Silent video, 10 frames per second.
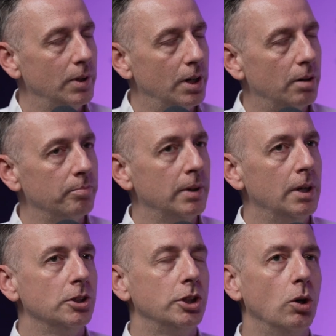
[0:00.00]
Yeah.
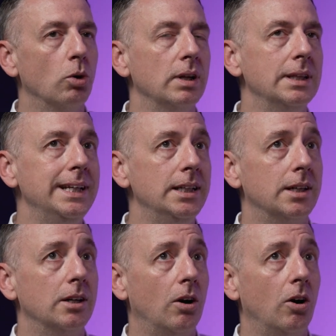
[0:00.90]
So you're a
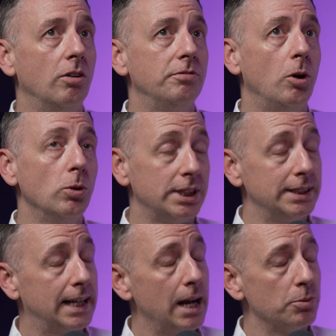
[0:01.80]
leader of Hull
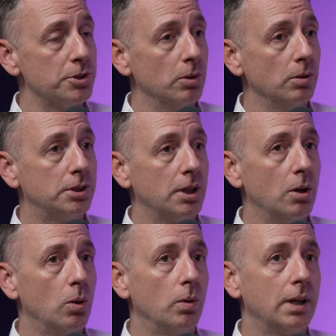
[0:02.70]
City Council.
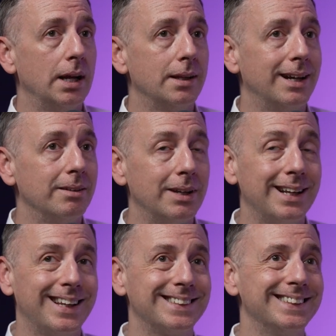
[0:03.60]
So
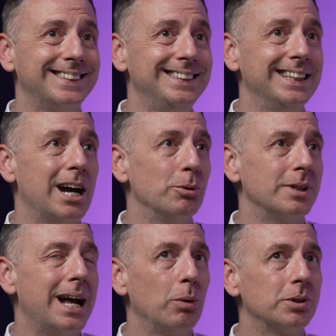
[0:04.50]
that's a city
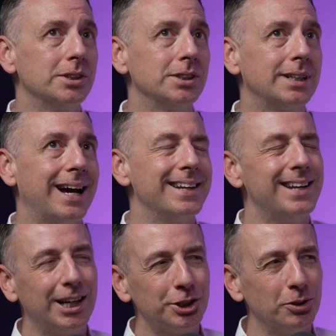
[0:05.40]
council. How does a
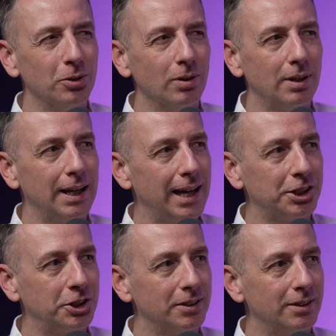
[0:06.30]
national
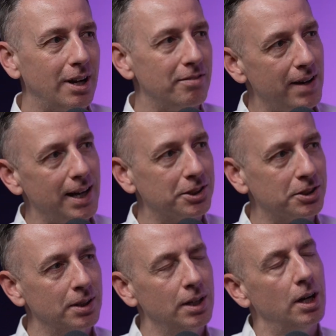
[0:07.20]
election
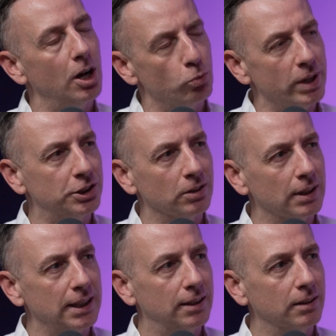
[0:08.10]
affect a regional
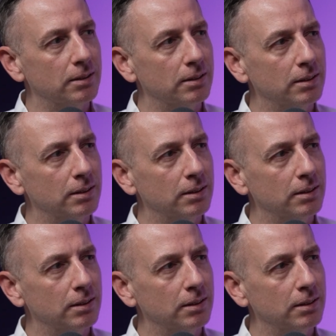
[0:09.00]
leader?